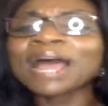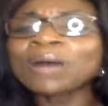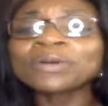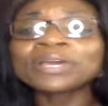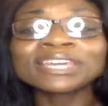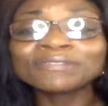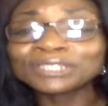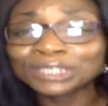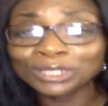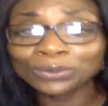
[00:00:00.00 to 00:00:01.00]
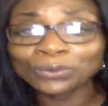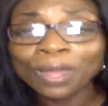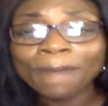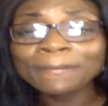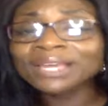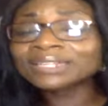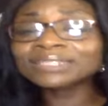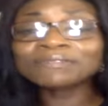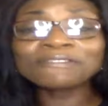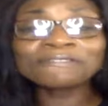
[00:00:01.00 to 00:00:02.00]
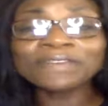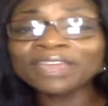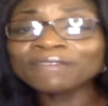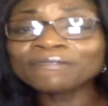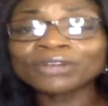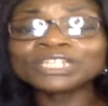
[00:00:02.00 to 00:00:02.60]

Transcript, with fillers: I will give it to you because of the favor.